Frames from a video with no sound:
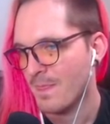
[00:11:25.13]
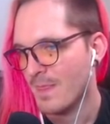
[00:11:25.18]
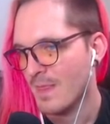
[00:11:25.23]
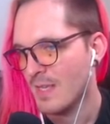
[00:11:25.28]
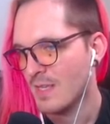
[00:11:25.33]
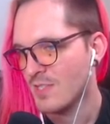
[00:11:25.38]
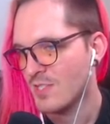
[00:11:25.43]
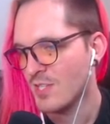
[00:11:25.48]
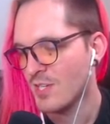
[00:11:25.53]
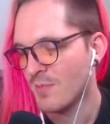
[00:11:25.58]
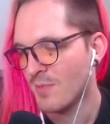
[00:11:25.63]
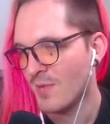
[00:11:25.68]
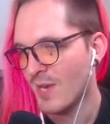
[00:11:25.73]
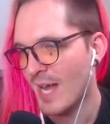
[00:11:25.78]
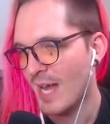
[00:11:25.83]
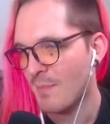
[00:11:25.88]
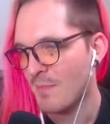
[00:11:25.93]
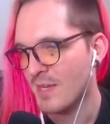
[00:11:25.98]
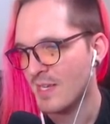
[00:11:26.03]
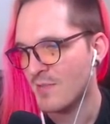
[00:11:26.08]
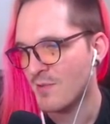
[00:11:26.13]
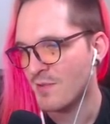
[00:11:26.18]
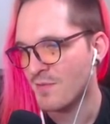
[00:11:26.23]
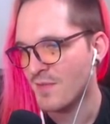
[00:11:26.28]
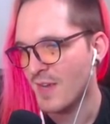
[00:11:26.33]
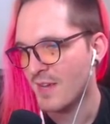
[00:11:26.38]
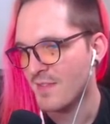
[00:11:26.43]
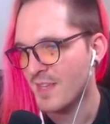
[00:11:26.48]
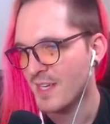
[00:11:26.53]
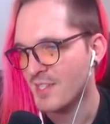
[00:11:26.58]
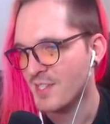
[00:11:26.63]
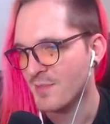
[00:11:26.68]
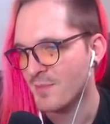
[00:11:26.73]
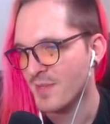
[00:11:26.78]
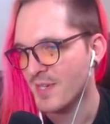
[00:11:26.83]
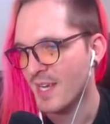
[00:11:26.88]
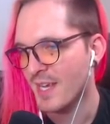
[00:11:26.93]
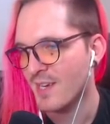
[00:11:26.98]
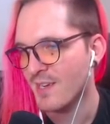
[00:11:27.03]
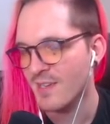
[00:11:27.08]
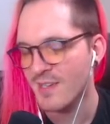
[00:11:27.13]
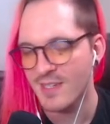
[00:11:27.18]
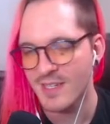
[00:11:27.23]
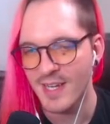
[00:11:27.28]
Super happy to have found that duplicator.